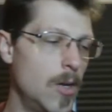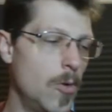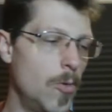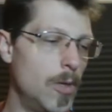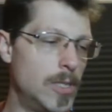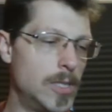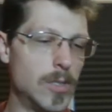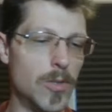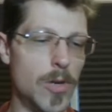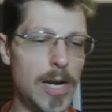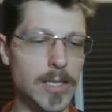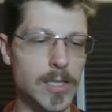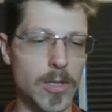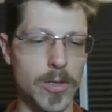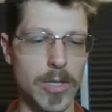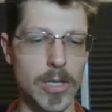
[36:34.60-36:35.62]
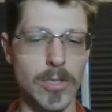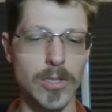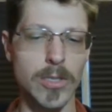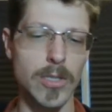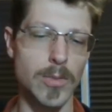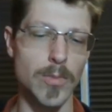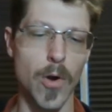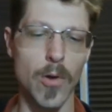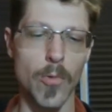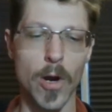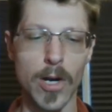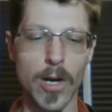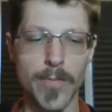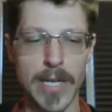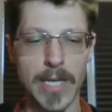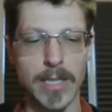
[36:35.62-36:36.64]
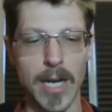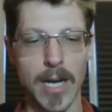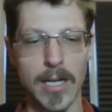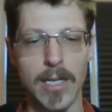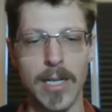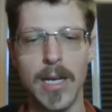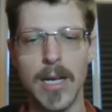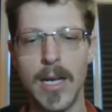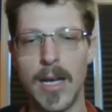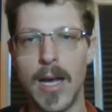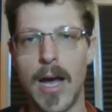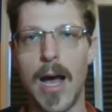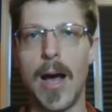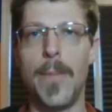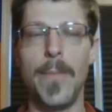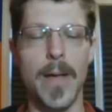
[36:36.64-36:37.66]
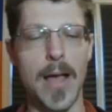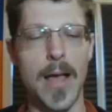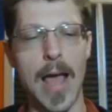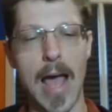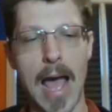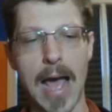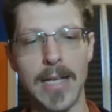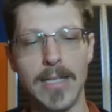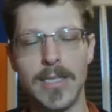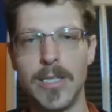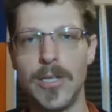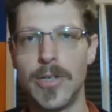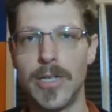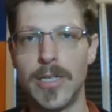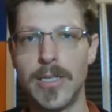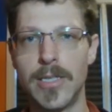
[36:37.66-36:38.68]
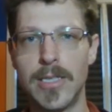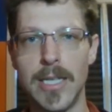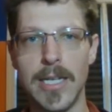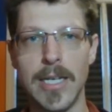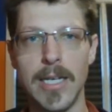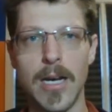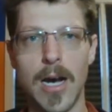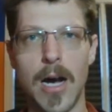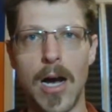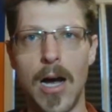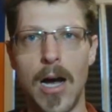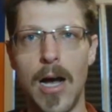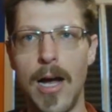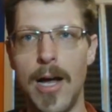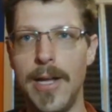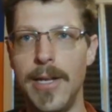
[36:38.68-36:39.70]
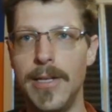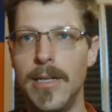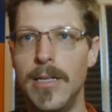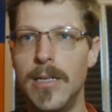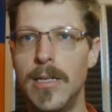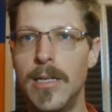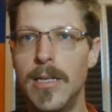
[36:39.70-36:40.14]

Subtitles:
which is great. So there's more work being done. As you can see on